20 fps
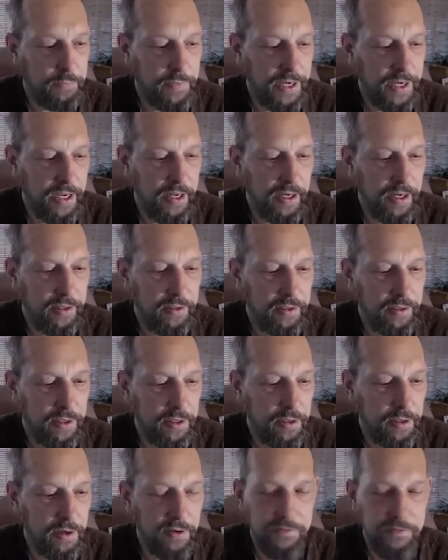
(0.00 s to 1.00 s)
And
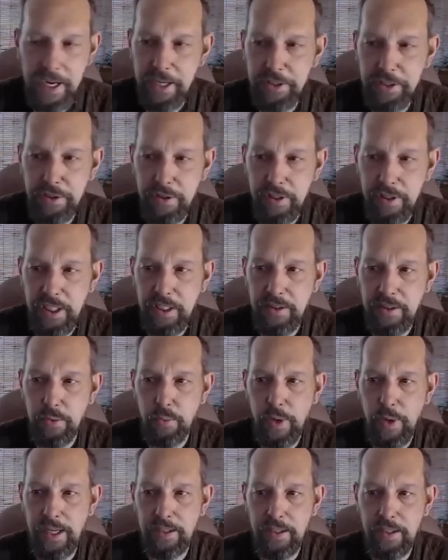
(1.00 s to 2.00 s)
eventually the
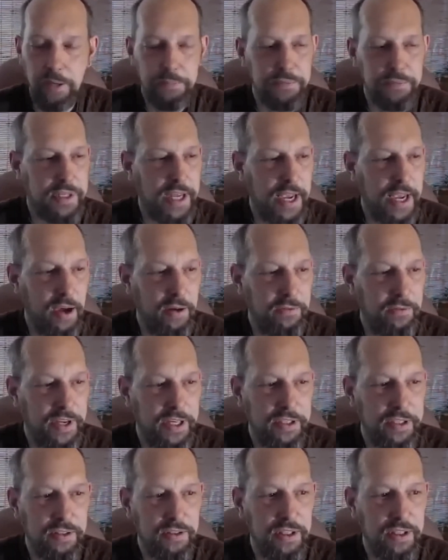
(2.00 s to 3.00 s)
weight comes down,
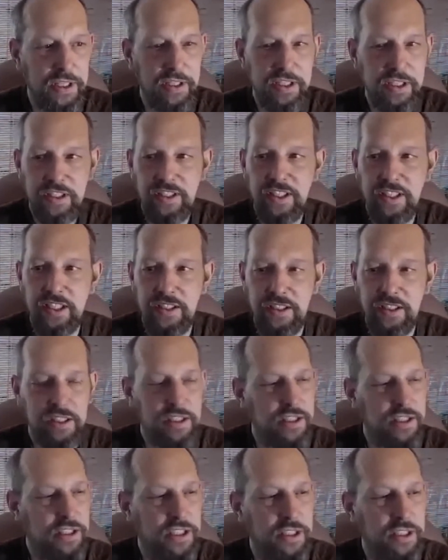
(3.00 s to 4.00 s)
eventually this
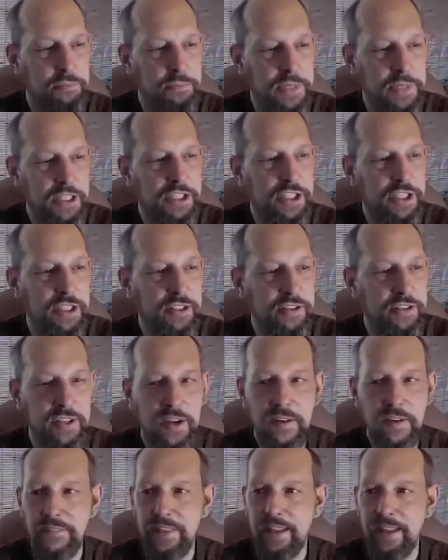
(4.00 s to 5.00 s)
diminishes,
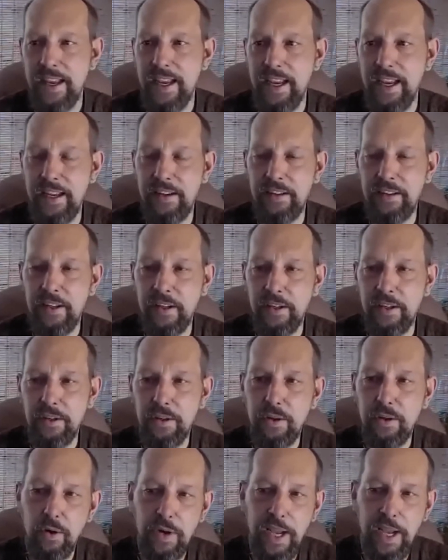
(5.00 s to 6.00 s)
and
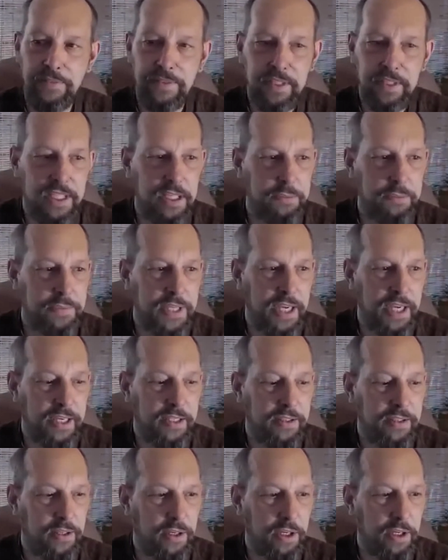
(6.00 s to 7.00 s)
you don't have to keep
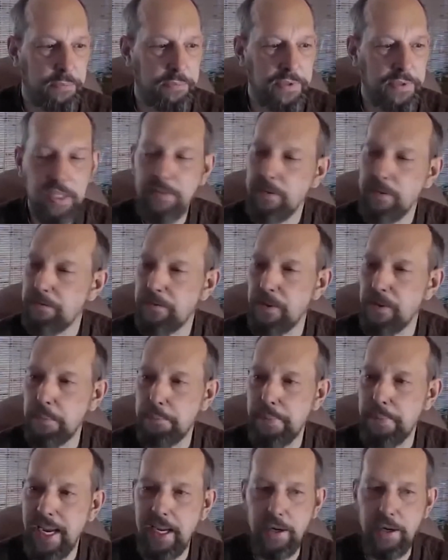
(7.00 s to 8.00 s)
taking the herbs. Even for the
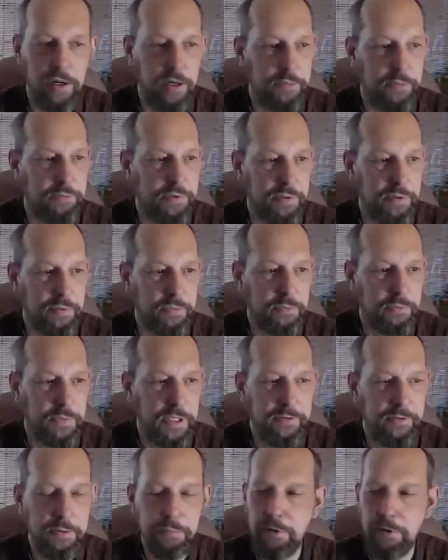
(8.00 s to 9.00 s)
pain herbs,
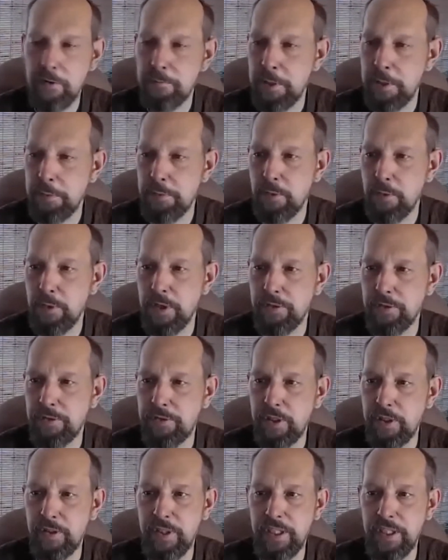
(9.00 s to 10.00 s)
even for people with
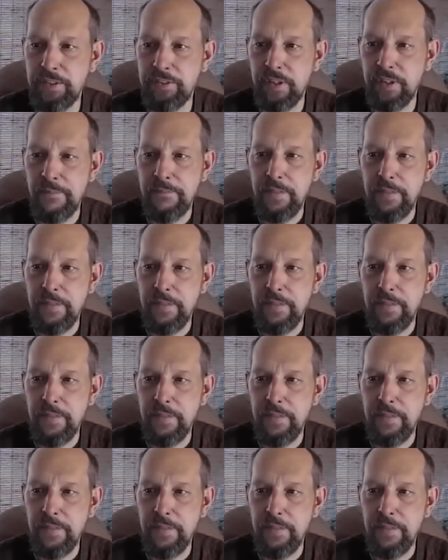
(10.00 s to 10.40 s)
serious